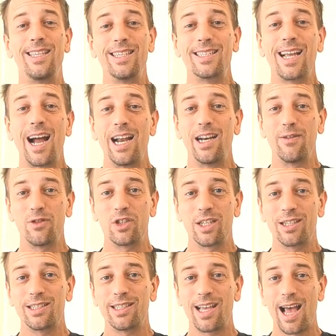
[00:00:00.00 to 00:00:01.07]
this kind of
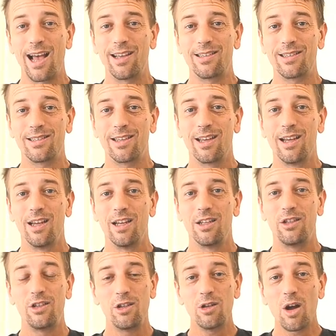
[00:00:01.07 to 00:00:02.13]
success,
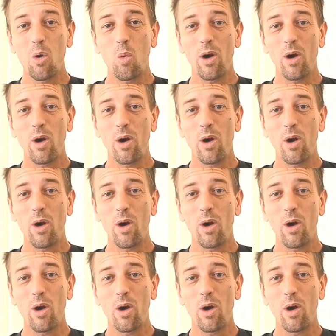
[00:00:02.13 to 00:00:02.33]
do you know